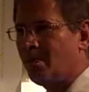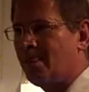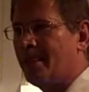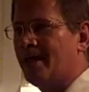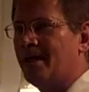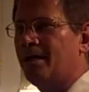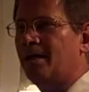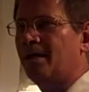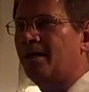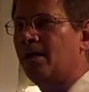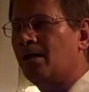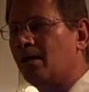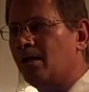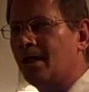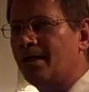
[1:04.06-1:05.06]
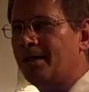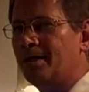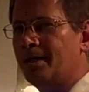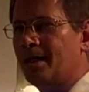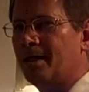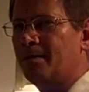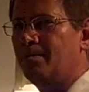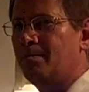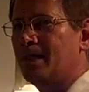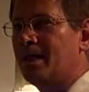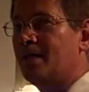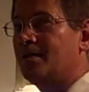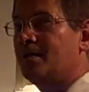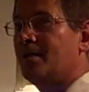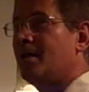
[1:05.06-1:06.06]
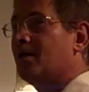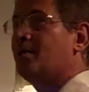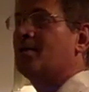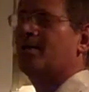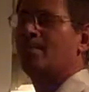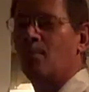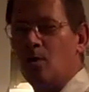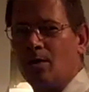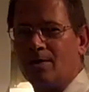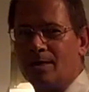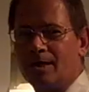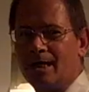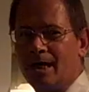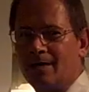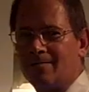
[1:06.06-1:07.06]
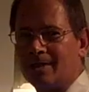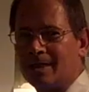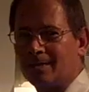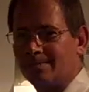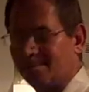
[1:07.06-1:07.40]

they're a little underdone because they're going to cook more in the oven.